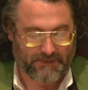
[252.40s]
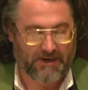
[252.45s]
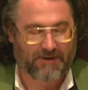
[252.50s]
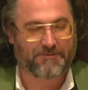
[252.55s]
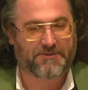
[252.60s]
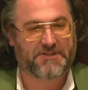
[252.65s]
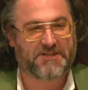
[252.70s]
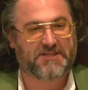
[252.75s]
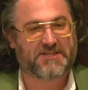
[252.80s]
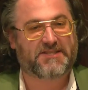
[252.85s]

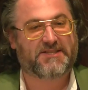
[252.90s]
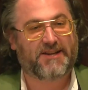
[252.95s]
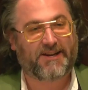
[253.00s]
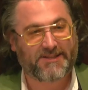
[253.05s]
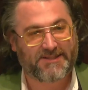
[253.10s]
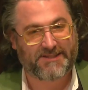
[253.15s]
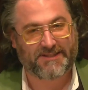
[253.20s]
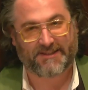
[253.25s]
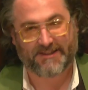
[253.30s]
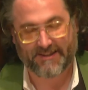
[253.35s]
I was
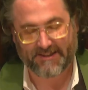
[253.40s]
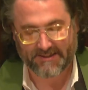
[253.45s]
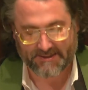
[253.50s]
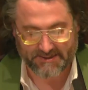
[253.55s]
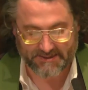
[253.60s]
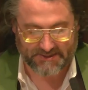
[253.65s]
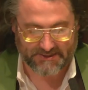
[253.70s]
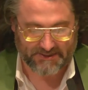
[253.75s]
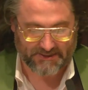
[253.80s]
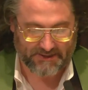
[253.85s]
discussing
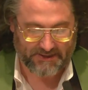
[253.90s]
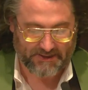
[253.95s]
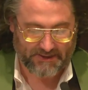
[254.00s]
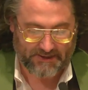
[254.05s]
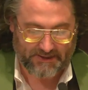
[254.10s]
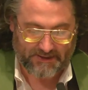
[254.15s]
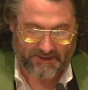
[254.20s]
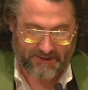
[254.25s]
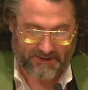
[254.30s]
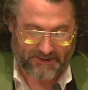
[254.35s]
this
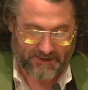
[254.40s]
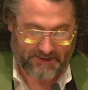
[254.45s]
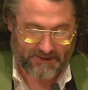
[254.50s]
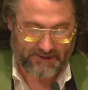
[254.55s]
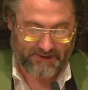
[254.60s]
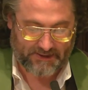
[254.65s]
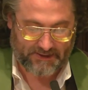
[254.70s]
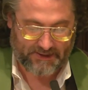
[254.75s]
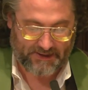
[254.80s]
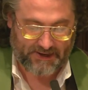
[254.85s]

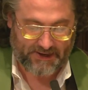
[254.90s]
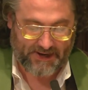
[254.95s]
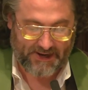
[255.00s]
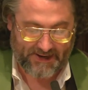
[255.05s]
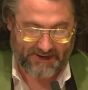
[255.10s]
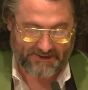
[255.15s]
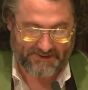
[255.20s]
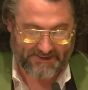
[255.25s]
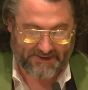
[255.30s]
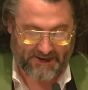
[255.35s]
uh,
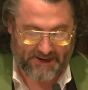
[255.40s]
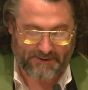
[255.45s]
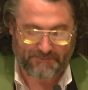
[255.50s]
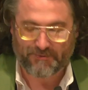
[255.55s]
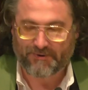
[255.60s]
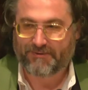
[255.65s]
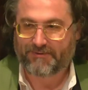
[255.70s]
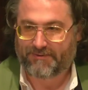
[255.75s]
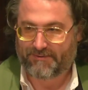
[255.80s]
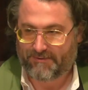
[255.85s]
ahead of
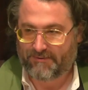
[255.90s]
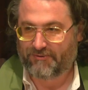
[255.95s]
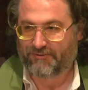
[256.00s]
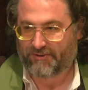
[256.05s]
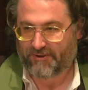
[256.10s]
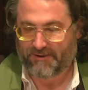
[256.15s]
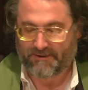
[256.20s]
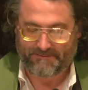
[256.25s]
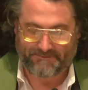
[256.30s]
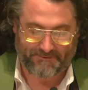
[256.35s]
time with
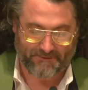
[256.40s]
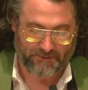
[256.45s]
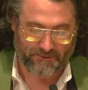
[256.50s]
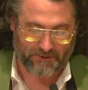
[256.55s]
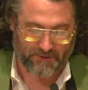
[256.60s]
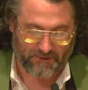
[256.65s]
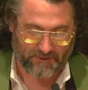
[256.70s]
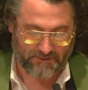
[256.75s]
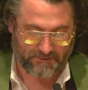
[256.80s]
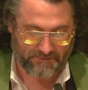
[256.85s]
Sherry
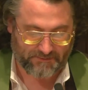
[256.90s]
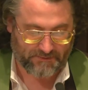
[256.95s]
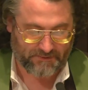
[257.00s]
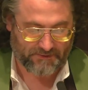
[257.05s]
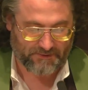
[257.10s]
Flugel,